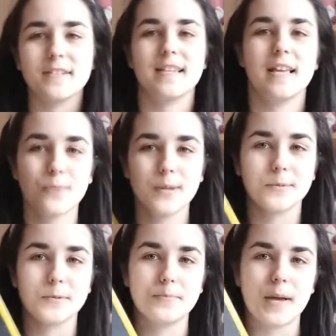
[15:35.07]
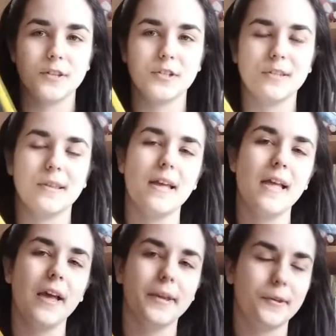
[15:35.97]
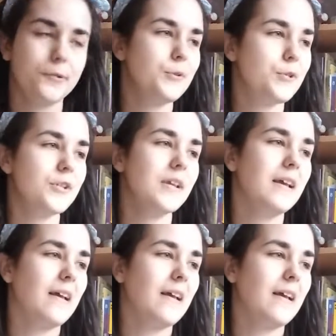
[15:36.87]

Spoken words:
That one was packaged in a huge